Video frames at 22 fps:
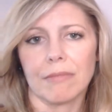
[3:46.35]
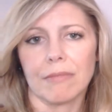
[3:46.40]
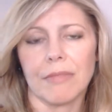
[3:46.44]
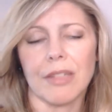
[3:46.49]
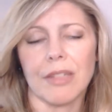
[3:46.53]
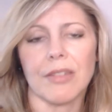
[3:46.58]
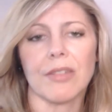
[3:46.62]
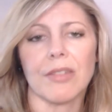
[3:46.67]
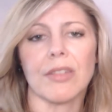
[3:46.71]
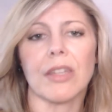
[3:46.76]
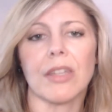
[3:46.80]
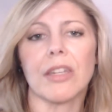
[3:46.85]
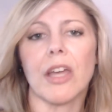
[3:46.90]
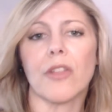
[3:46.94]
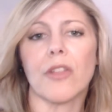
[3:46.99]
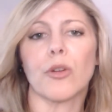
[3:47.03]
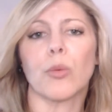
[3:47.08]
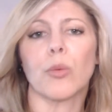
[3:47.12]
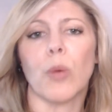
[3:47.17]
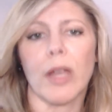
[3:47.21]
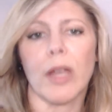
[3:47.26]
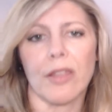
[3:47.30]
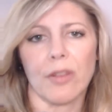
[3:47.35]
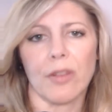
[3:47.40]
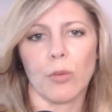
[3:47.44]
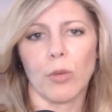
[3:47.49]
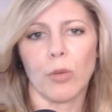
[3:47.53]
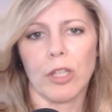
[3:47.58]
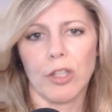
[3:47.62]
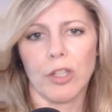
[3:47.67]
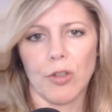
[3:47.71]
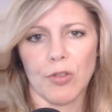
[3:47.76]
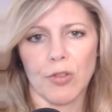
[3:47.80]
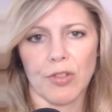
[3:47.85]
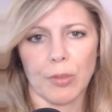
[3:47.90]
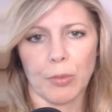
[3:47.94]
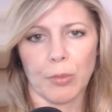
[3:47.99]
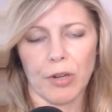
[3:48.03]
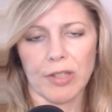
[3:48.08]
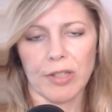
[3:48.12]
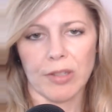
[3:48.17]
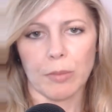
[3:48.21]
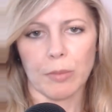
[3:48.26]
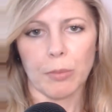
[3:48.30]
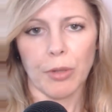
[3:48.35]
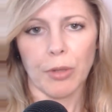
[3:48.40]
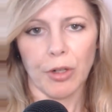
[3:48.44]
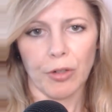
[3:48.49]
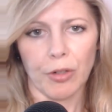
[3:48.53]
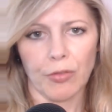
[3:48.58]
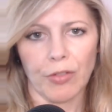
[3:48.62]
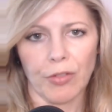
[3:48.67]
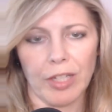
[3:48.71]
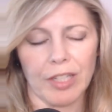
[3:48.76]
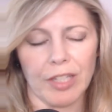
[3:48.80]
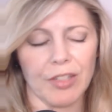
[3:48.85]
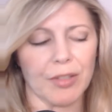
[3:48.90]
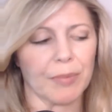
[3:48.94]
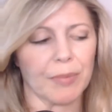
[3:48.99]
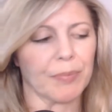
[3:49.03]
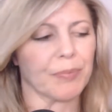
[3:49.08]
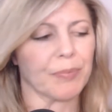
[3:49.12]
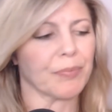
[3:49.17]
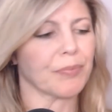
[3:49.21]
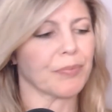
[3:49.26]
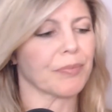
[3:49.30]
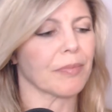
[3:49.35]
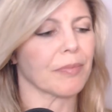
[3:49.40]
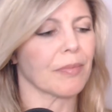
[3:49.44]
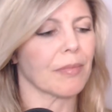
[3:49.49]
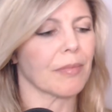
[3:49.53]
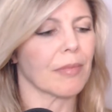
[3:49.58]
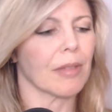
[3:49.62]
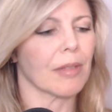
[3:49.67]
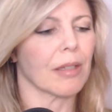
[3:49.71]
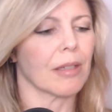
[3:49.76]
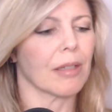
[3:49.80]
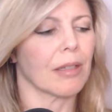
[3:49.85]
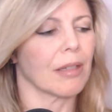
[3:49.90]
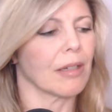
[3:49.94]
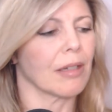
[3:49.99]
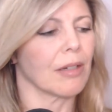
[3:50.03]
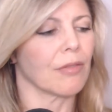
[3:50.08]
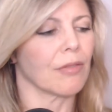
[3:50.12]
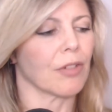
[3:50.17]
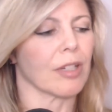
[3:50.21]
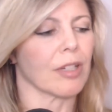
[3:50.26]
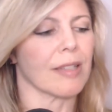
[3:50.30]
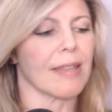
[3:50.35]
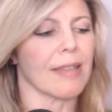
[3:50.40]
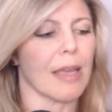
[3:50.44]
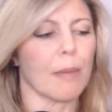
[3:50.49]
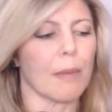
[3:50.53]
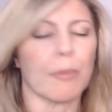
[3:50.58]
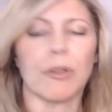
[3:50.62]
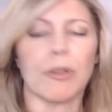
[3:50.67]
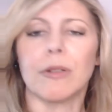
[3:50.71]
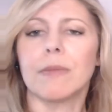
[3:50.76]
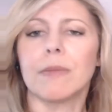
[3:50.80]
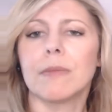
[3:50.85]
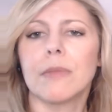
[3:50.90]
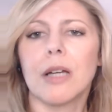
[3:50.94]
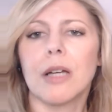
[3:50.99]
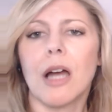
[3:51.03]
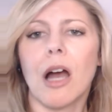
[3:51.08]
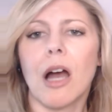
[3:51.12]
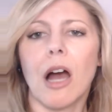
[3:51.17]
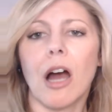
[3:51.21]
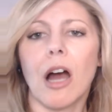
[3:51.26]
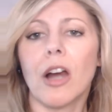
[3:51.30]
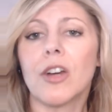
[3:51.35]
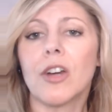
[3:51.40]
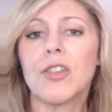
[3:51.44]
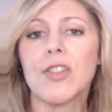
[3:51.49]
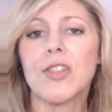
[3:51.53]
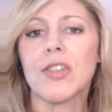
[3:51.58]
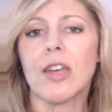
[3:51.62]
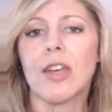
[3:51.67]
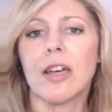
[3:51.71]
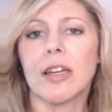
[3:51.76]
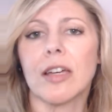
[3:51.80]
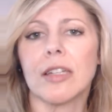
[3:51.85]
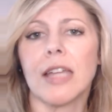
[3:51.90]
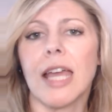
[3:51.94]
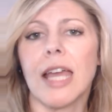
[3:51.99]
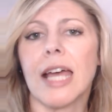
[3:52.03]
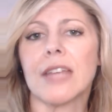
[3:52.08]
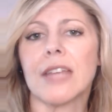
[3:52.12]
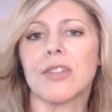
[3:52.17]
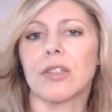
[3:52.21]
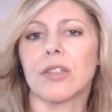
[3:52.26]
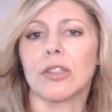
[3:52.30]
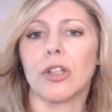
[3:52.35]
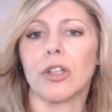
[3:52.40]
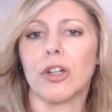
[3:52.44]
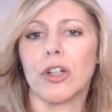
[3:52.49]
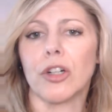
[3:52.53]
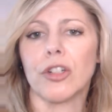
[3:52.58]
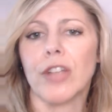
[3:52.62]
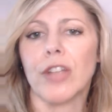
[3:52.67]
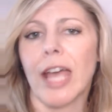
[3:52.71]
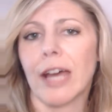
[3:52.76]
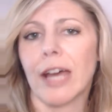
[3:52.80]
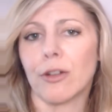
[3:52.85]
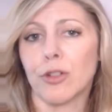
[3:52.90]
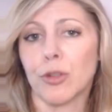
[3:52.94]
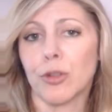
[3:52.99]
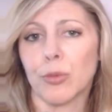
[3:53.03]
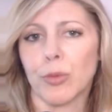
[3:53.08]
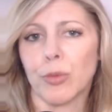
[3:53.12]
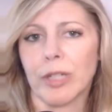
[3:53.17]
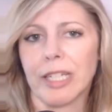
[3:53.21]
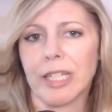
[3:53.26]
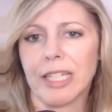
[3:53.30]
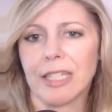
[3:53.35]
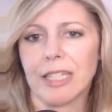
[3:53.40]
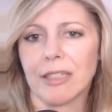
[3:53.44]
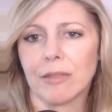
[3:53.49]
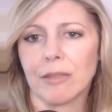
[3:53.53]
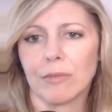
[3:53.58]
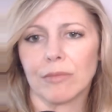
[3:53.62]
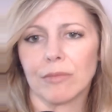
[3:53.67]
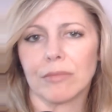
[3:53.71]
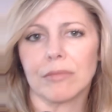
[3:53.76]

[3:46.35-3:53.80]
This is another way that we use the present perfect. For example, our son has learned how to read.